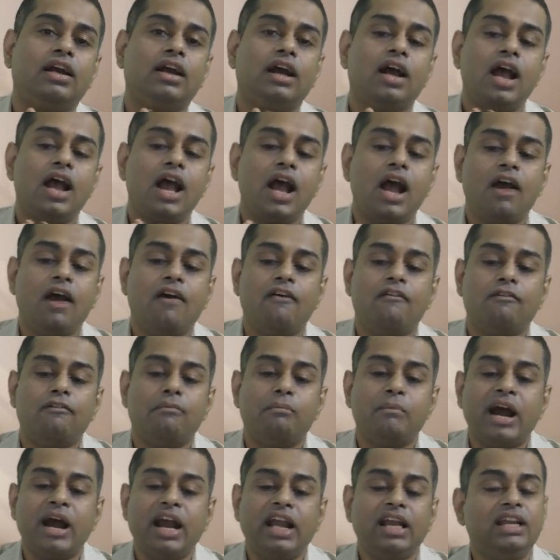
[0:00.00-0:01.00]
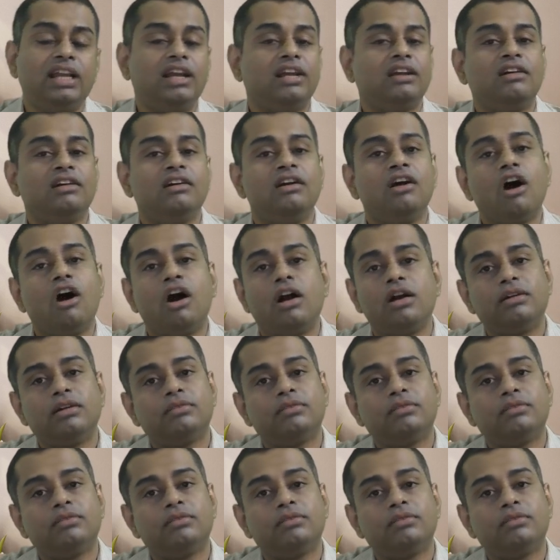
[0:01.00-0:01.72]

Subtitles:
Oh my God.